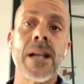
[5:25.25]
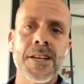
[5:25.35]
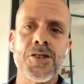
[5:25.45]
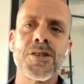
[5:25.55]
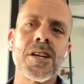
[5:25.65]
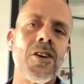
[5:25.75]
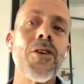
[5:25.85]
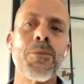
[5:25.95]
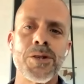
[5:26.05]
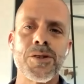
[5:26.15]
elections in
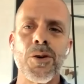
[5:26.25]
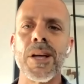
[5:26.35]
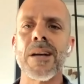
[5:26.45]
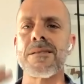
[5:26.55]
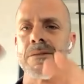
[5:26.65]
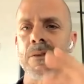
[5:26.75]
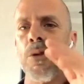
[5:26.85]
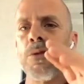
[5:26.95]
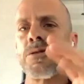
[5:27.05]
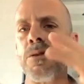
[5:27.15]
November, so that's
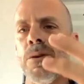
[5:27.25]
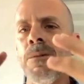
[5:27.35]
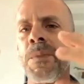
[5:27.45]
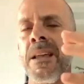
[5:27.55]
also